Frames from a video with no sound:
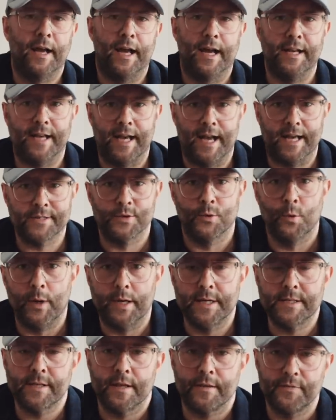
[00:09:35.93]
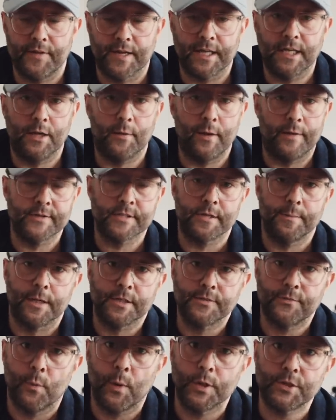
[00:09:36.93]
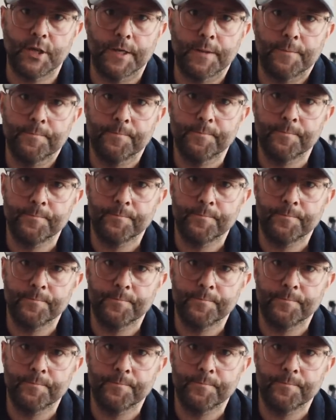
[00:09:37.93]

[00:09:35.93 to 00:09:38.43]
And as always, thank you ever so much for watching.